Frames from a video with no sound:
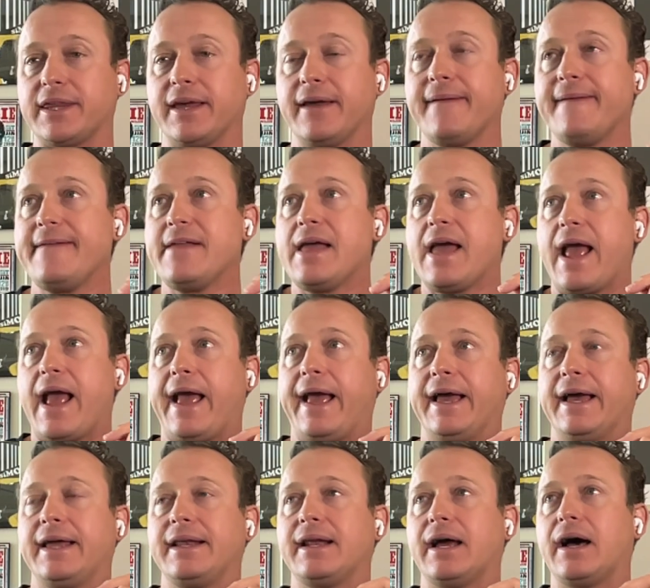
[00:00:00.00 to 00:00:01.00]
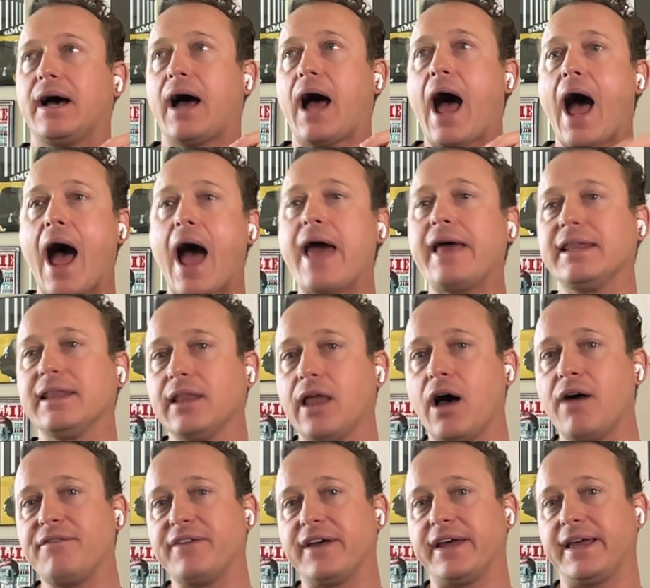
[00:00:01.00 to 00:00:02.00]
with it. And I
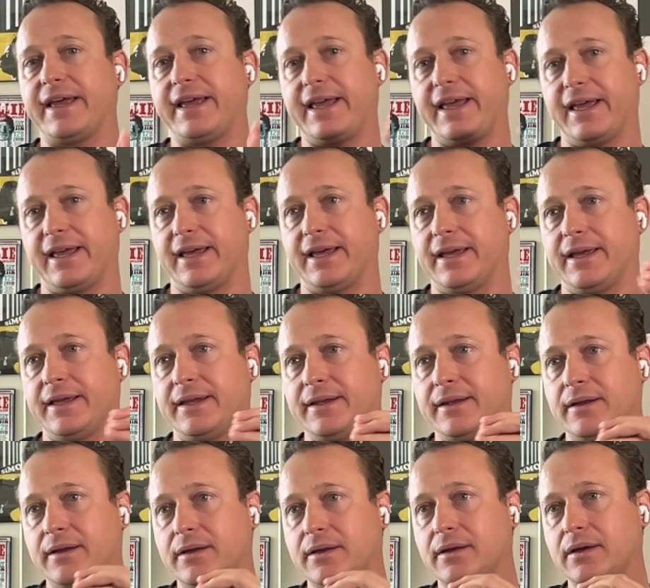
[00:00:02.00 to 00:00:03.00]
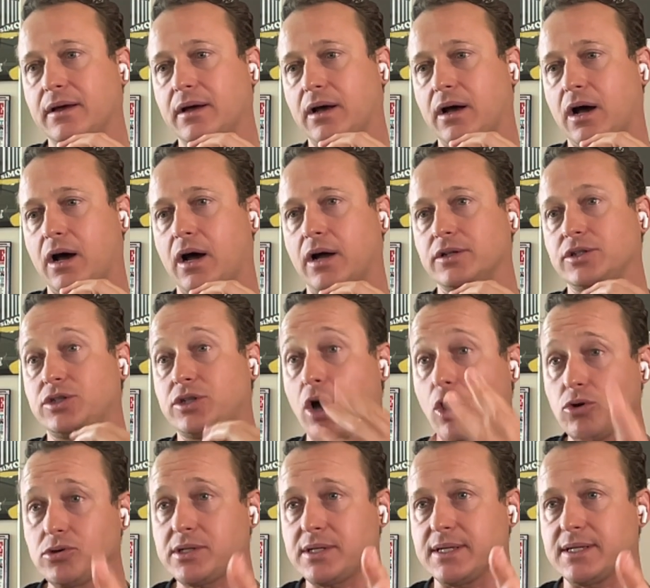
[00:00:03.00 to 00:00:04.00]
love it in
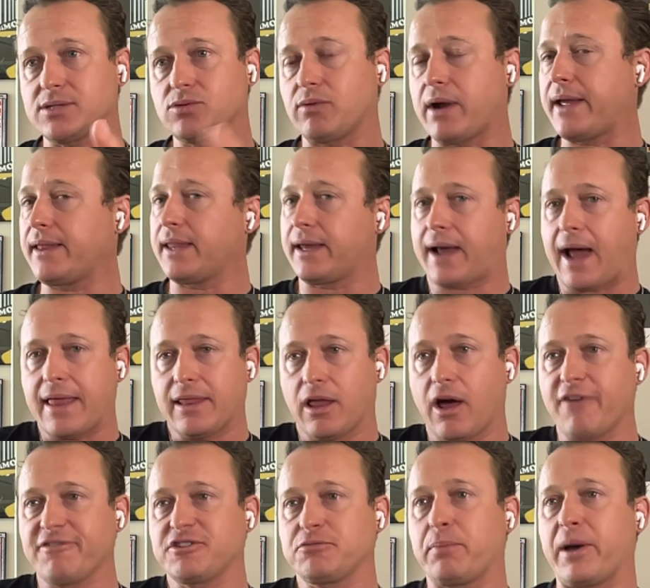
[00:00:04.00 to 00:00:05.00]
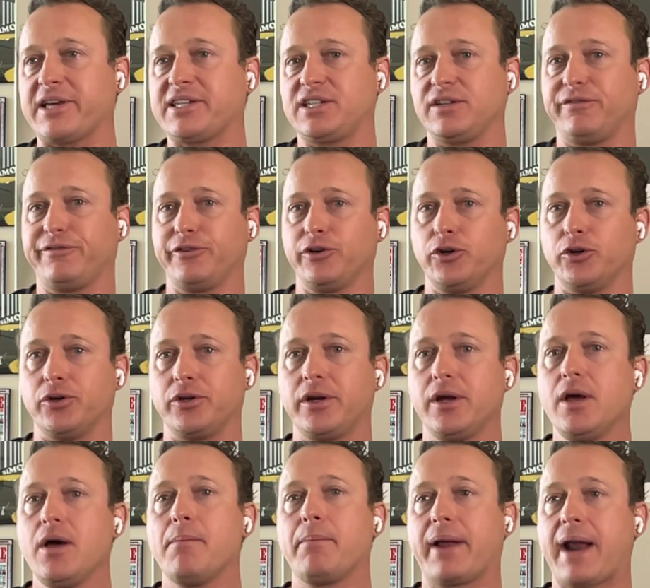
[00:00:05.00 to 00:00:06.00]
doses, right? Like I love spicy food,
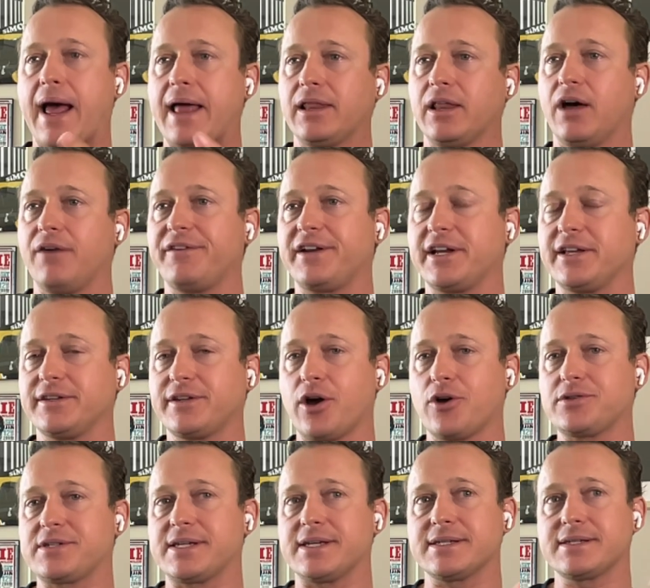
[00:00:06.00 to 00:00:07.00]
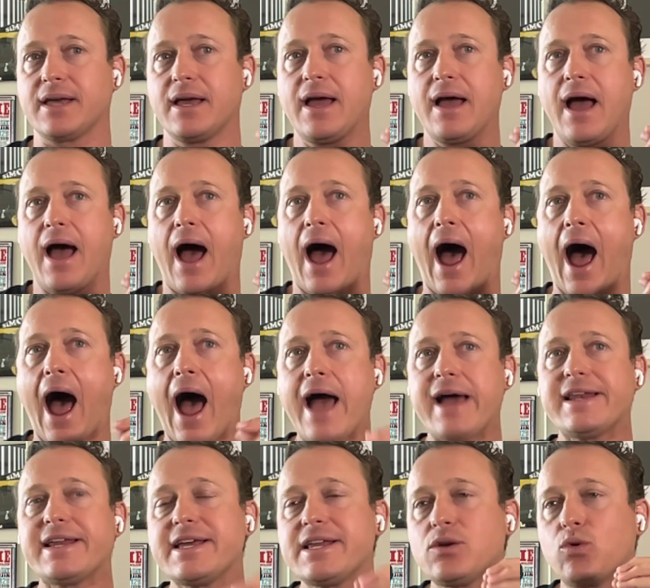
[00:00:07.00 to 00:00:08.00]
but I love it in doses.
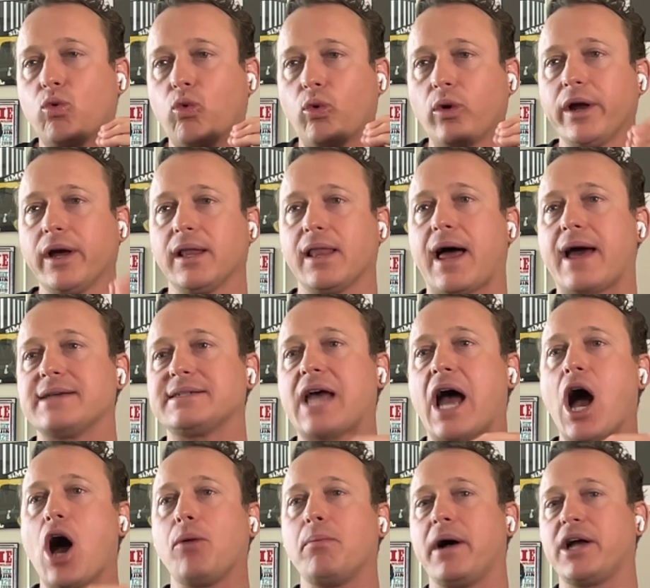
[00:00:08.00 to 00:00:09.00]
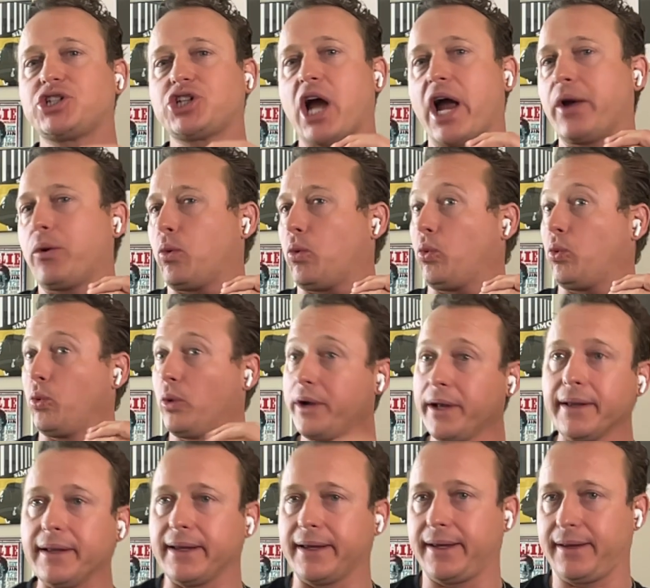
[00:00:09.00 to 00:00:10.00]
I didn't realize how much I
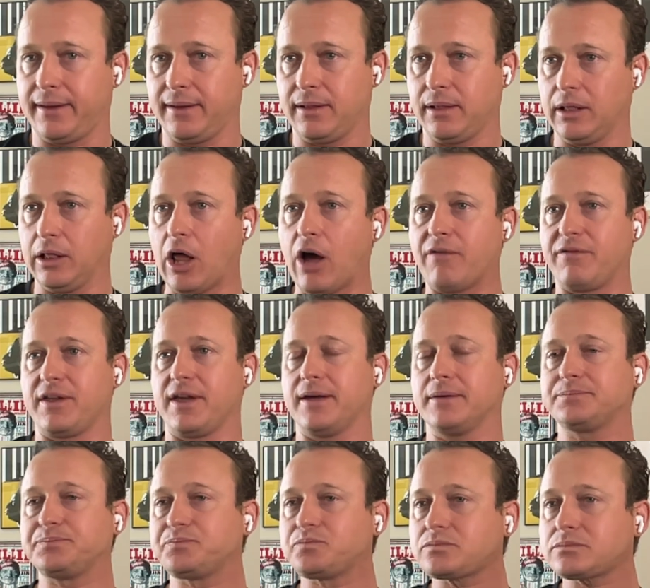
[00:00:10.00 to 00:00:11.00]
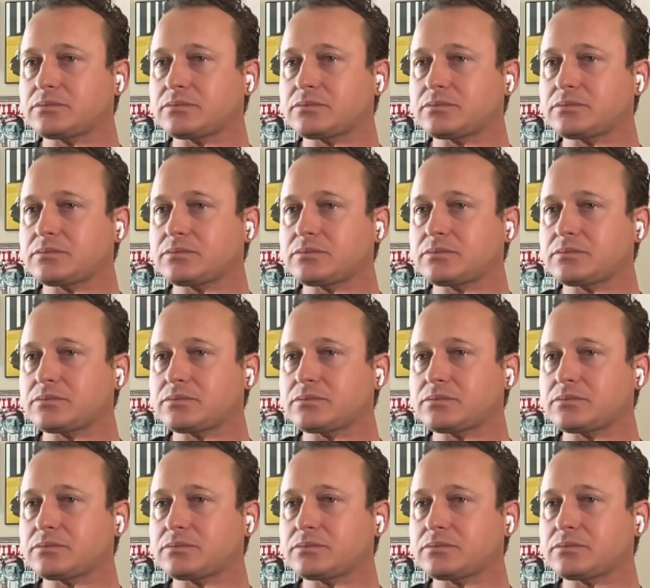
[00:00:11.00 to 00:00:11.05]
really loved it